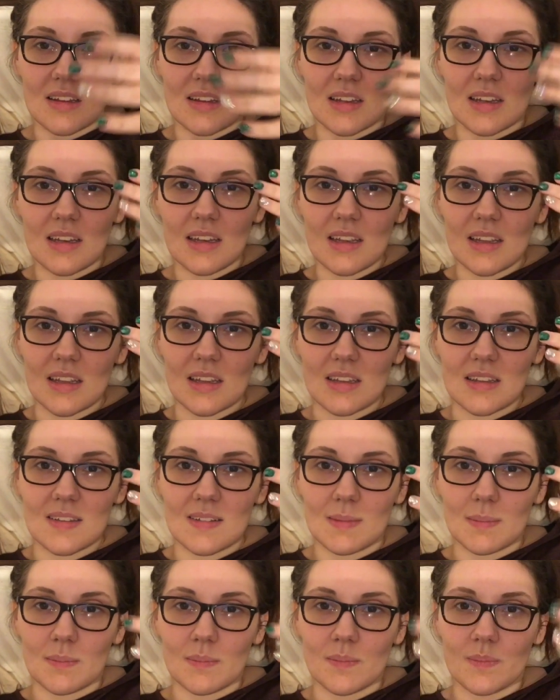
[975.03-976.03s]
And yeah,
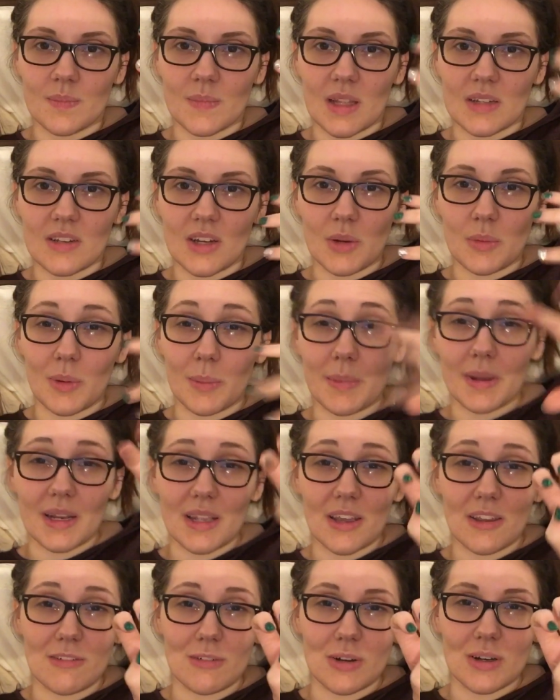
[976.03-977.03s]
I don't know what I'm going
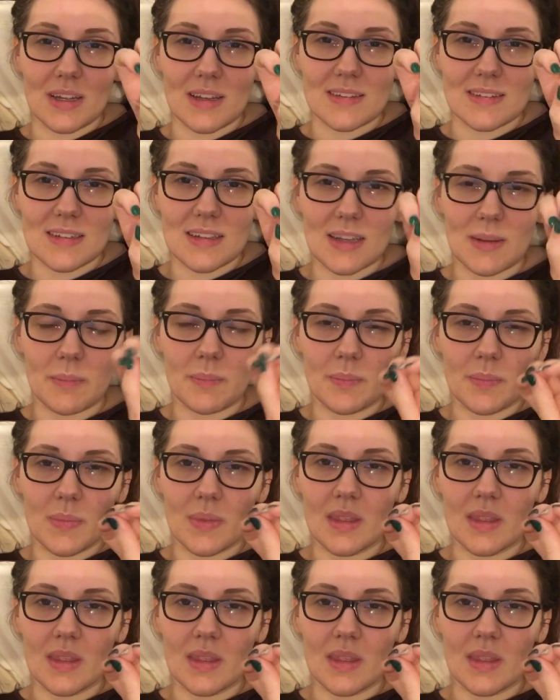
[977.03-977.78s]
to go for next time.